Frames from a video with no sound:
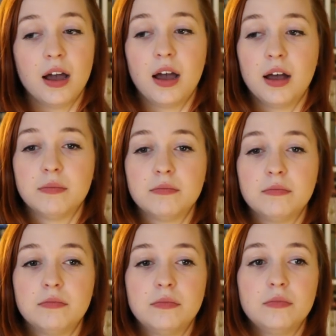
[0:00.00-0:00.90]

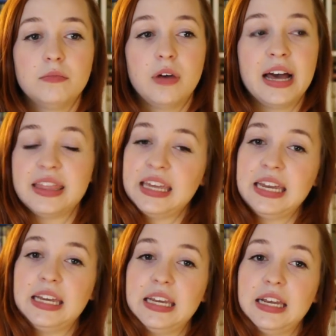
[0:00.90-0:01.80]
I
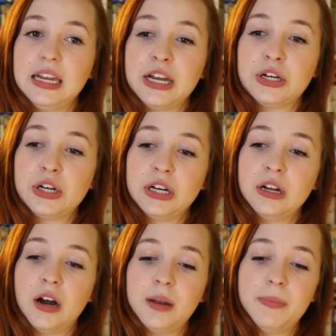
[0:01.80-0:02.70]
think it could have
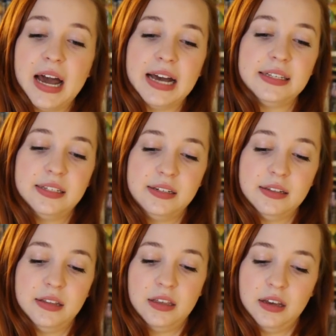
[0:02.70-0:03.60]
gone past
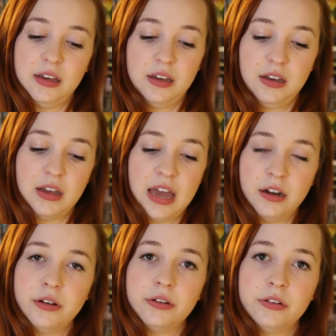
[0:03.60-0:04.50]
the
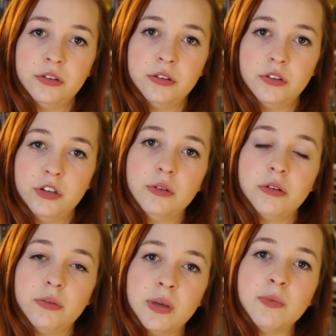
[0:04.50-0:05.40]
editors 2
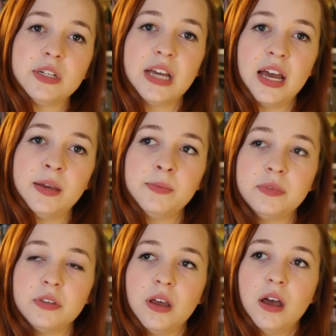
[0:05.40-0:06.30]
or 3 more times